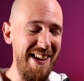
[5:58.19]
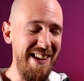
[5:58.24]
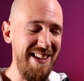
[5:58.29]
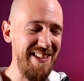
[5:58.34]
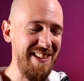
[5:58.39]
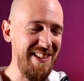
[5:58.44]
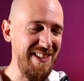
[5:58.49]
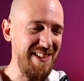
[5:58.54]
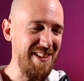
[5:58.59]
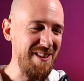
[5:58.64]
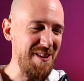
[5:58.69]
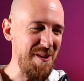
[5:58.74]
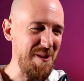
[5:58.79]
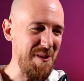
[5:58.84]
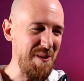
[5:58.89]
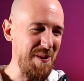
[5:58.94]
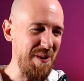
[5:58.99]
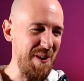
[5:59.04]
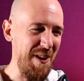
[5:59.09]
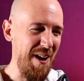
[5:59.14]

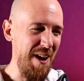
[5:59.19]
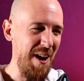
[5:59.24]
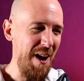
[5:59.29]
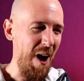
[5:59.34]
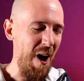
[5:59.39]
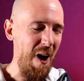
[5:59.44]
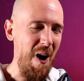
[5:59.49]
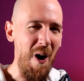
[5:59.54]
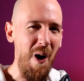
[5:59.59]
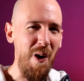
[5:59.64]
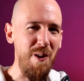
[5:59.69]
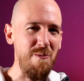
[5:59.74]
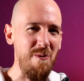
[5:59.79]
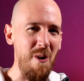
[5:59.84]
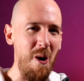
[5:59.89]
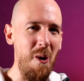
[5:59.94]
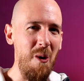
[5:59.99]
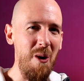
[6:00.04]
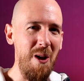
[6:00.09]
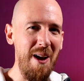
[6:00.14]
So a hard
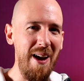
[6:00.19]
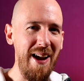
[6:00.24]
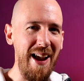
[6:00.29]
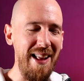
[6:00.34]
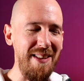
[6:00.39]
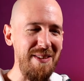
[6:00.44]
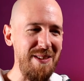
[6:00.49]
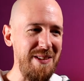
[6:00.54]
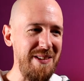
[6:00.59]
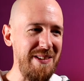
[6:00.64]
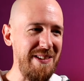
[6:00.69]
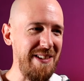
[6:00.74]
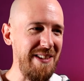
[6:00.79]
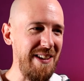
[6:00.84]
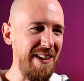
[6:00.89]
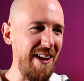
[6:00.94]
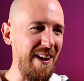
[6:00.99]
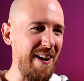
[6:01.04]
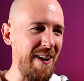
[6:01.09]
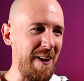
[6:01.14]
roller against
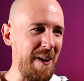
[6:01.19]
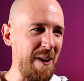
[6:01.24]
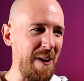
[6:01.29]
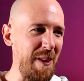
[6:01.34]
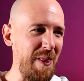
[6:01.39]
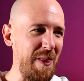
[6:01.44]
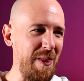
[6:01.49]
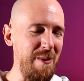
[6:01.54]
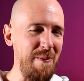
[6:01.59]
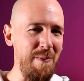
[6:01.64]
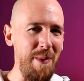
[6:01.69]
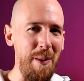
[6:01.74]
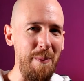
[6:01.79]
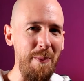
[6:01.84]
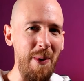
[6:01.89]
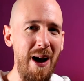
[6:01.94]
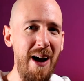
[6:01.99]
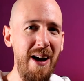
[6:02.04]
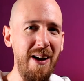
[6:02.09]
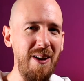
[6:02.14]
my
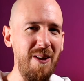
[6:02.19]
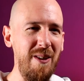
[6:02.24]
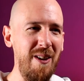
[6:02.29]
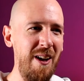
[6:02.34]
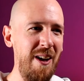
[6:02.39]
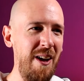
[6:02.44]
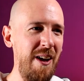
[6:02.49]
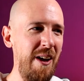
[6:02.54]
back